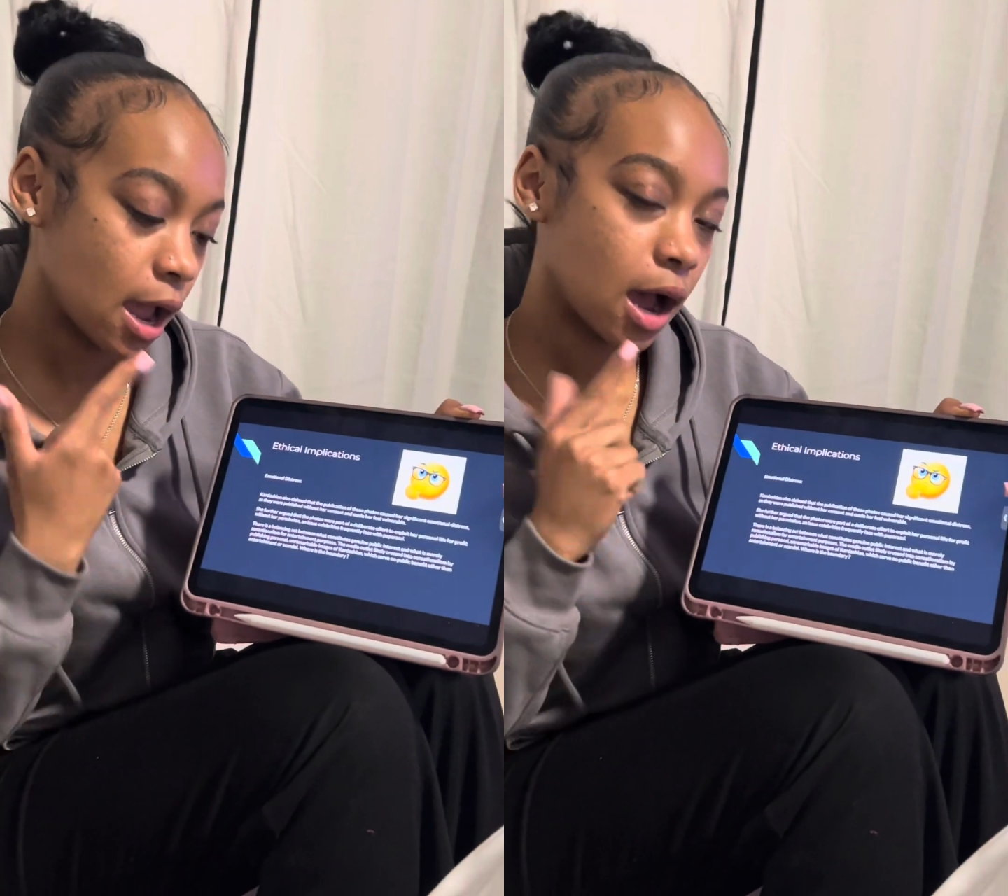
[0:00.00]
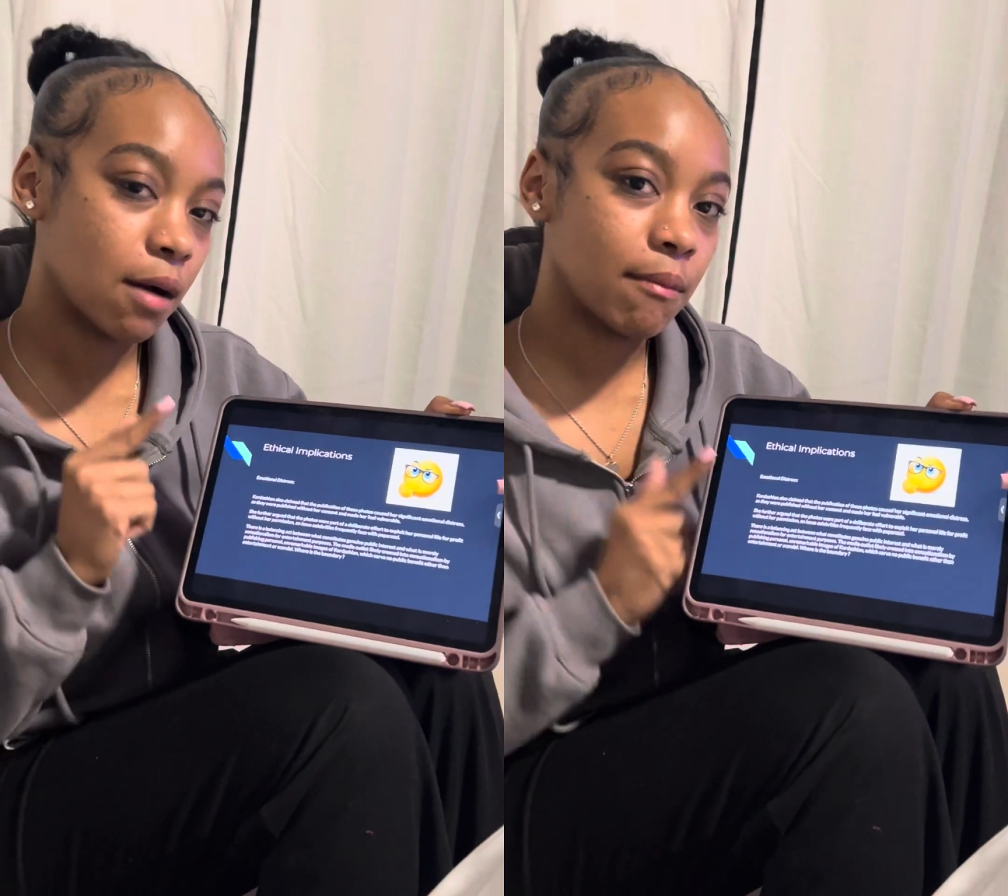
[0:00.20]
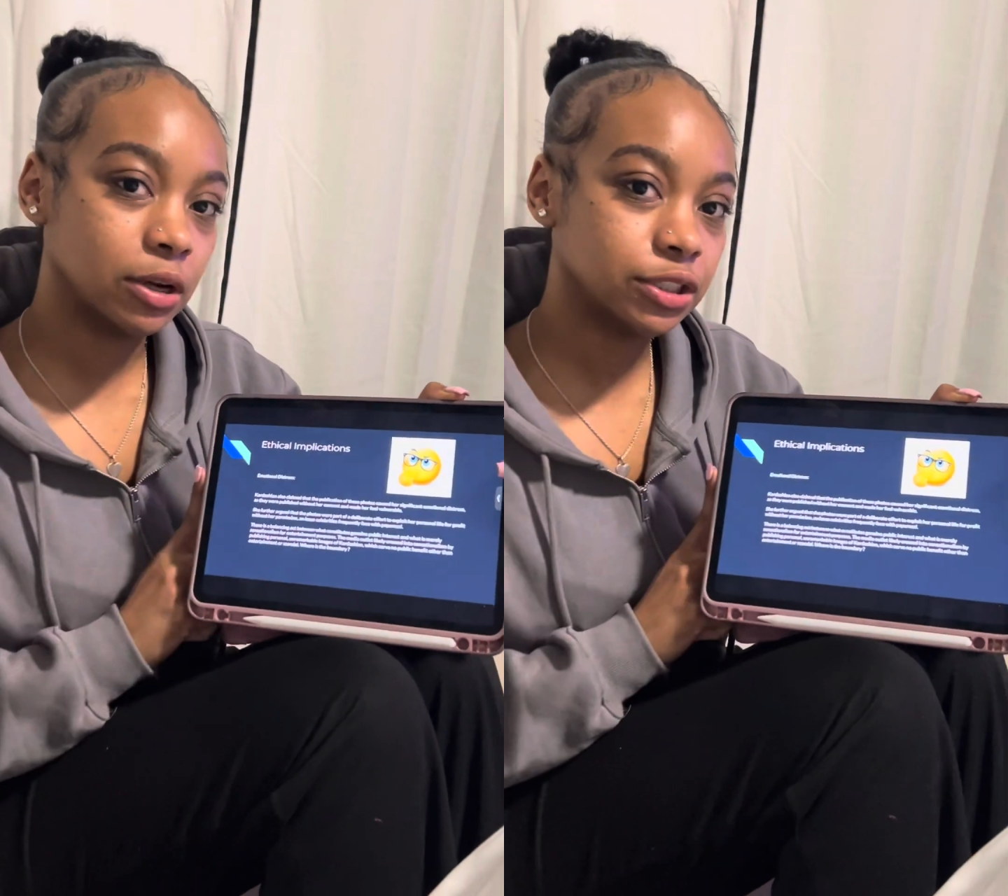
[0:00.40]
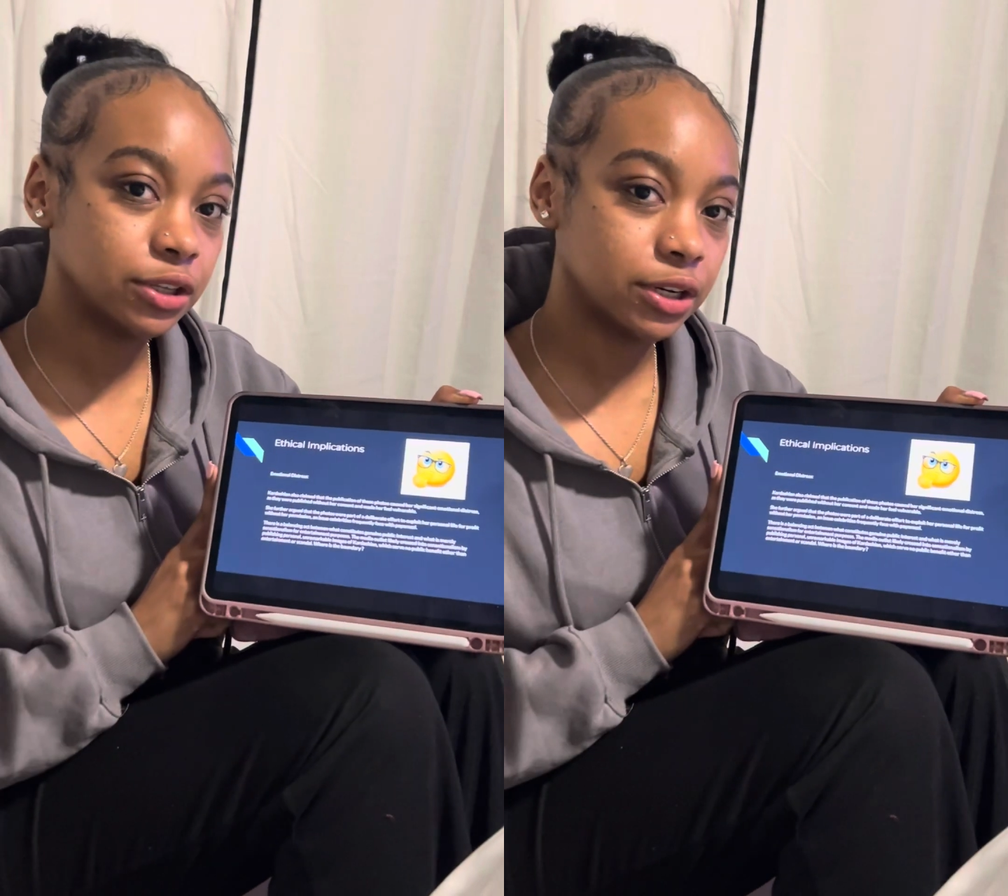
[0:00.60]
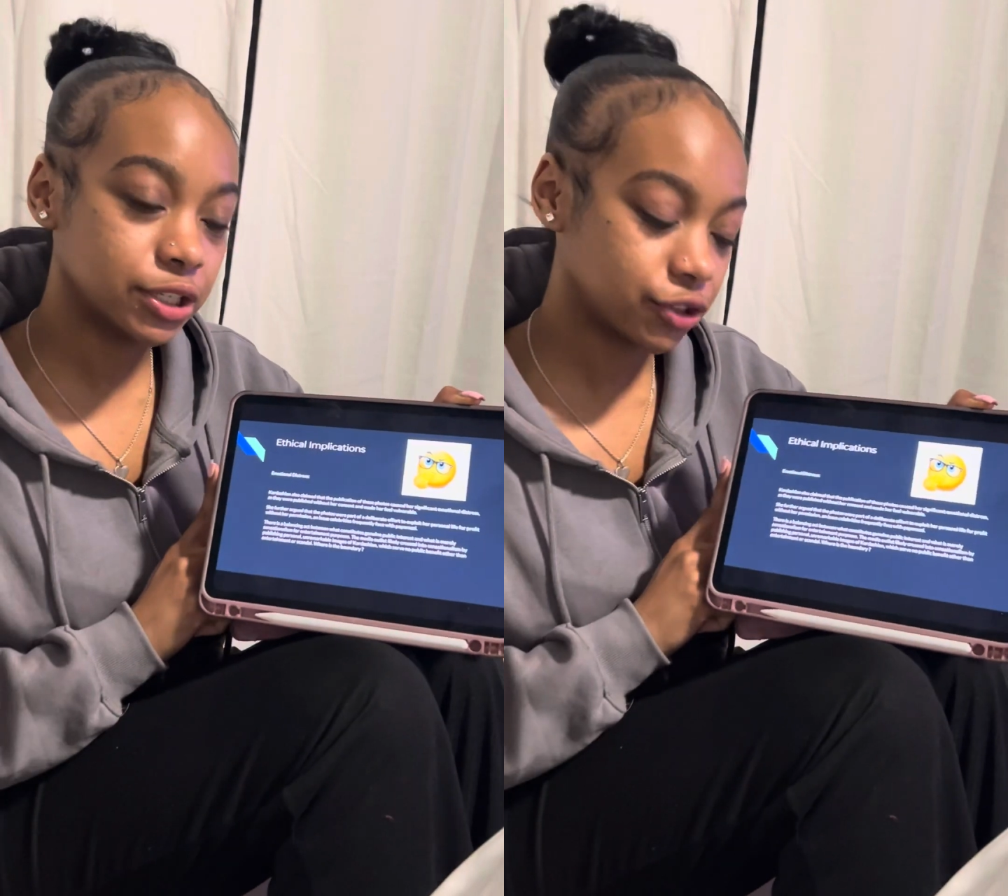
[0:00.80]

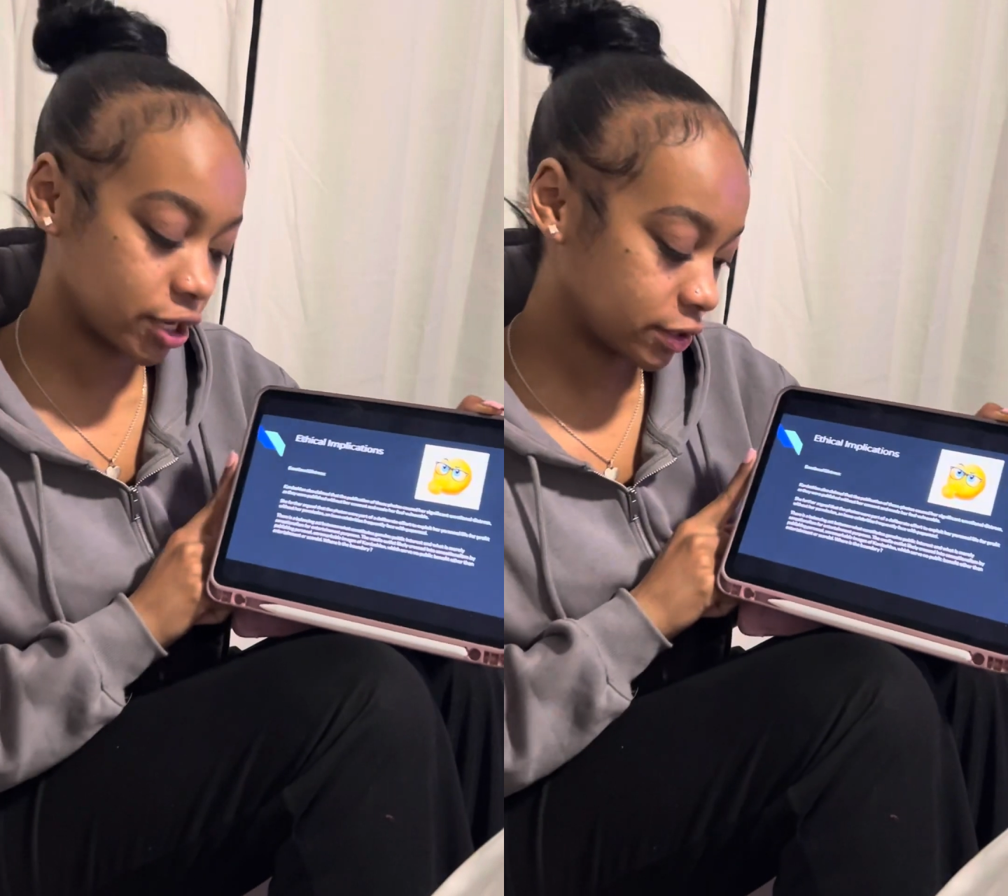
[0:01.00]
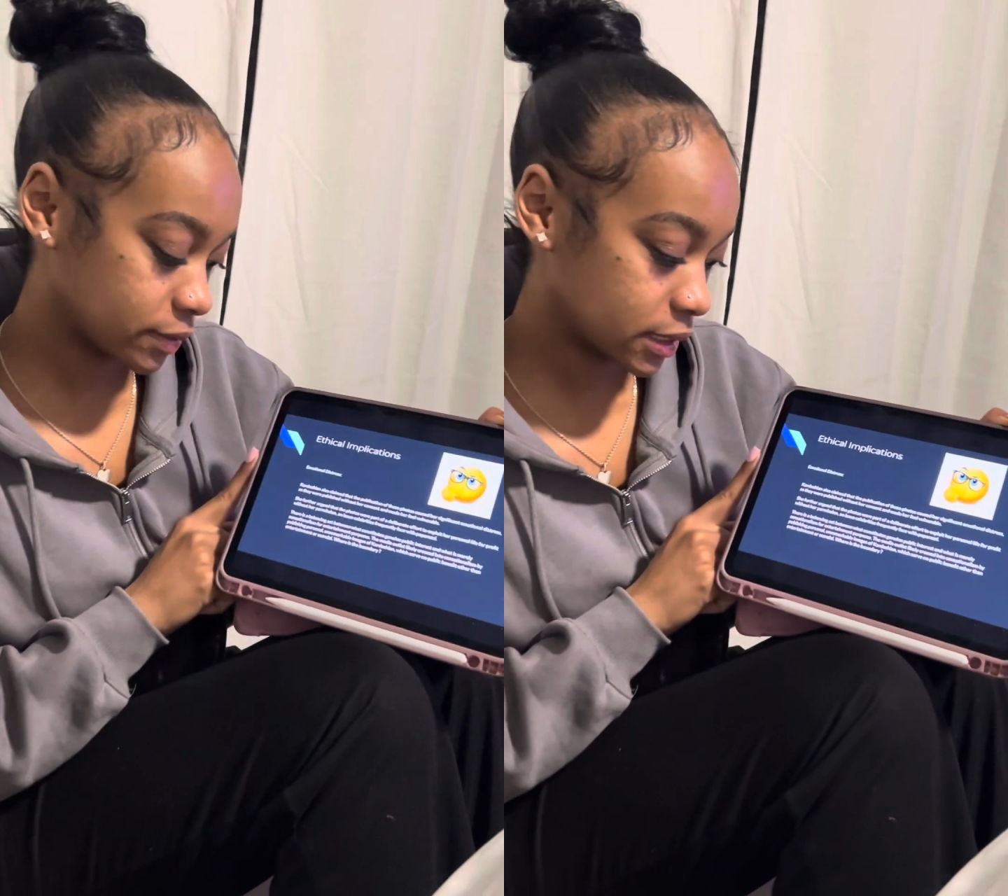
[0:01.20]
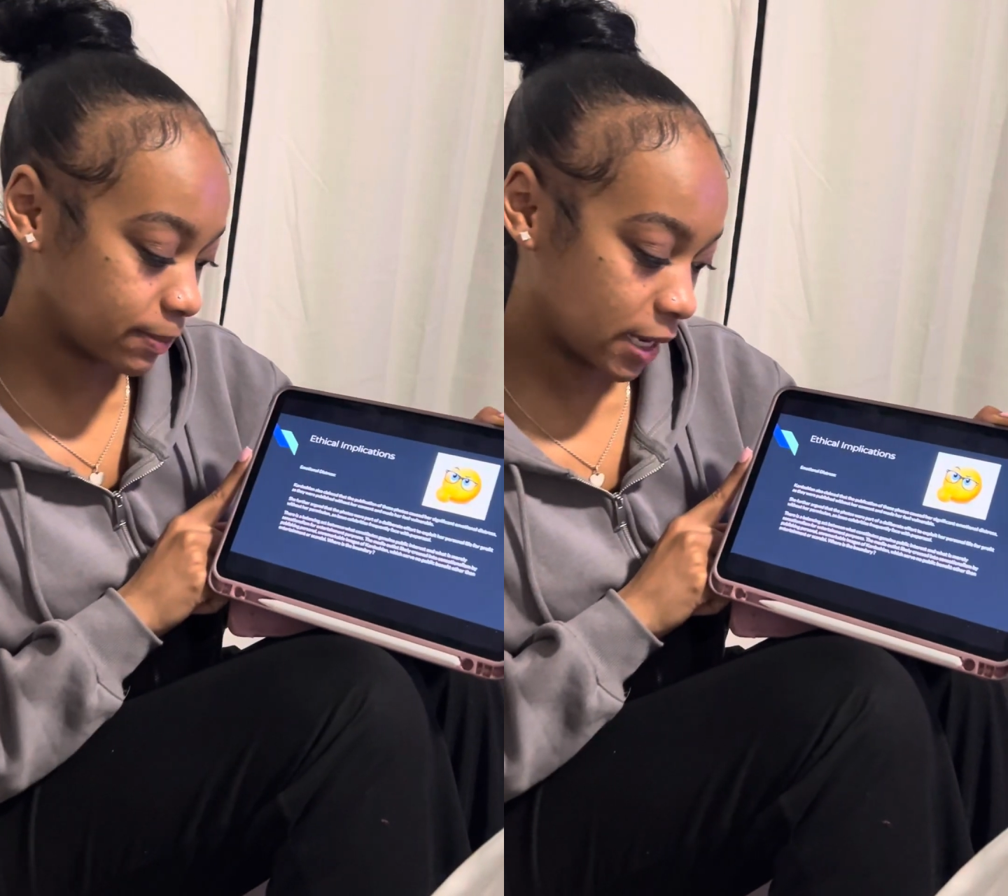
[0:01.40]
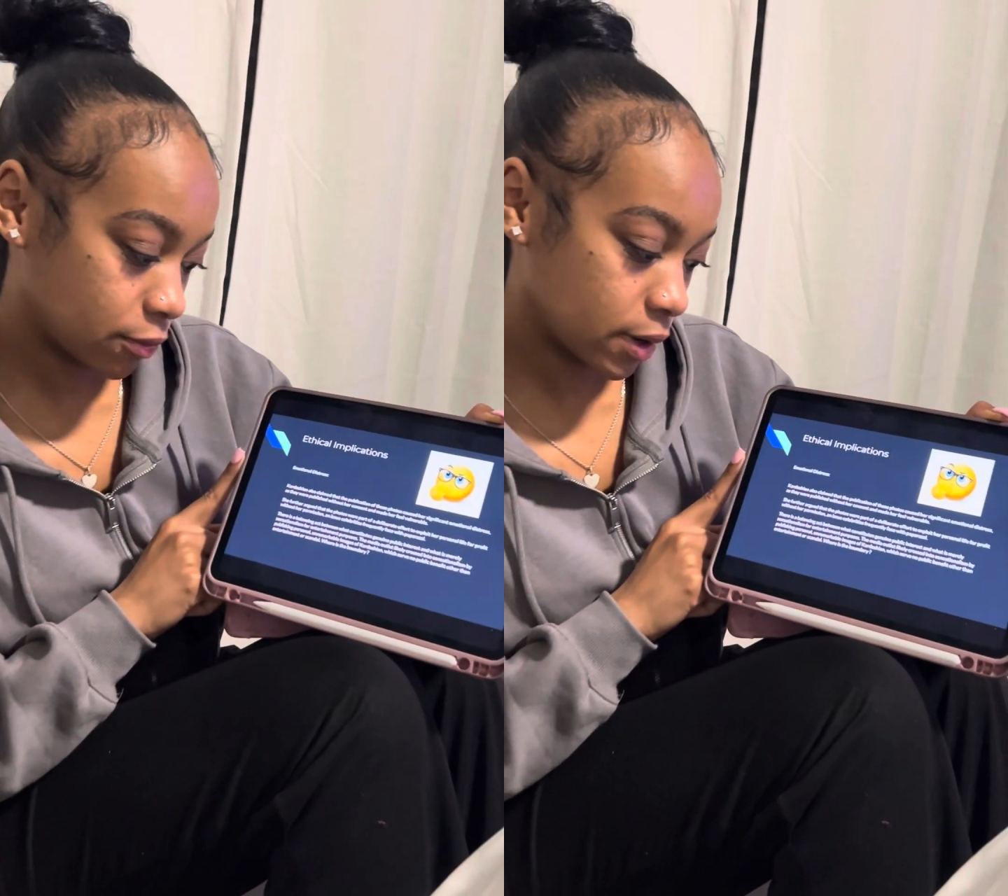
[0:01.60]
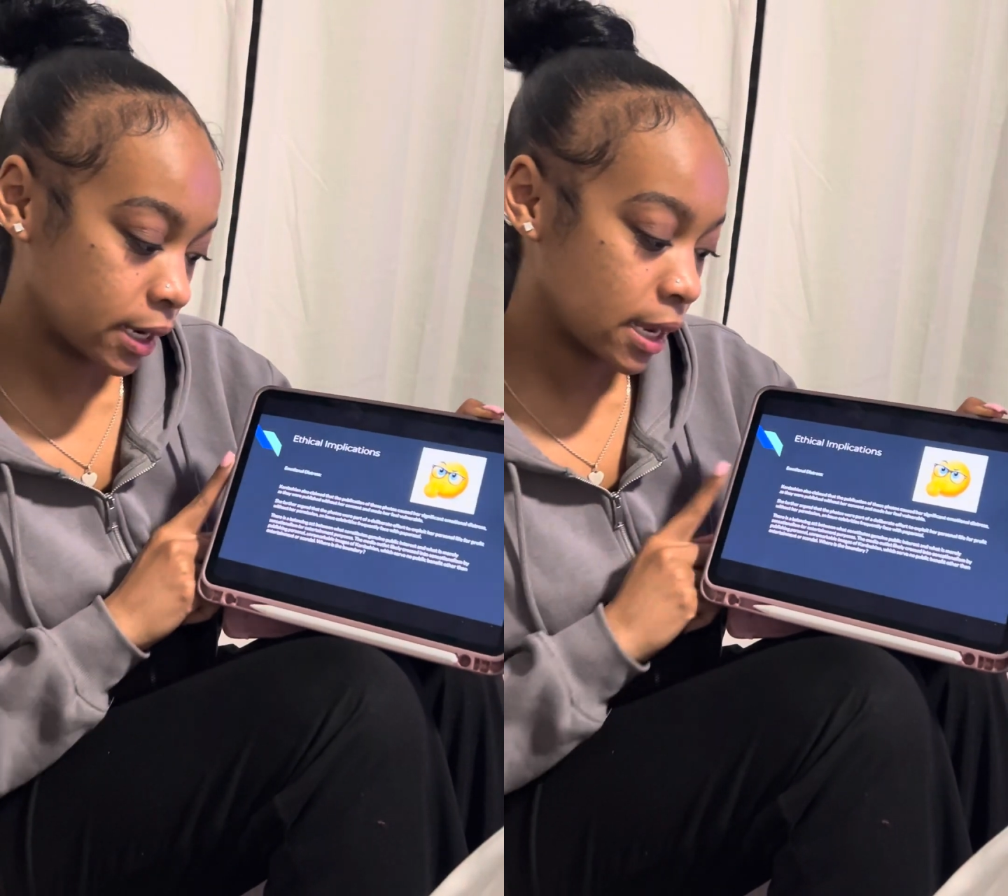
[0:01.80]
Emotional distress was a big
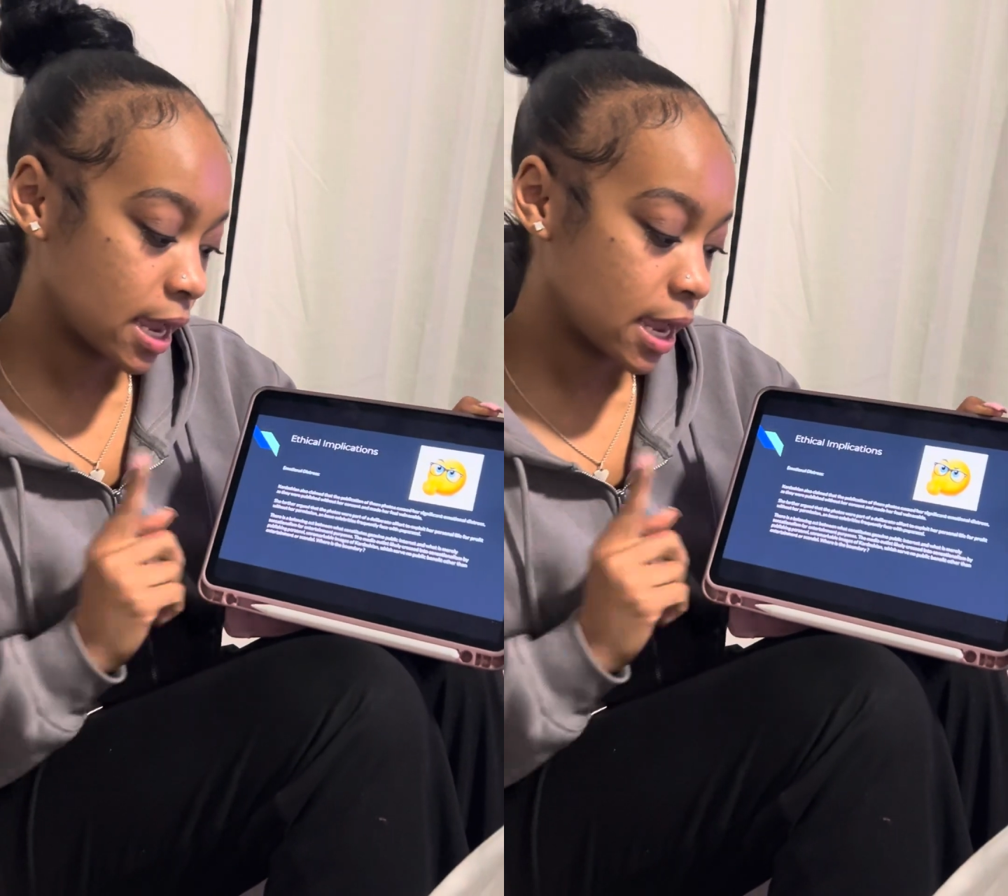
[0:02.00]
one.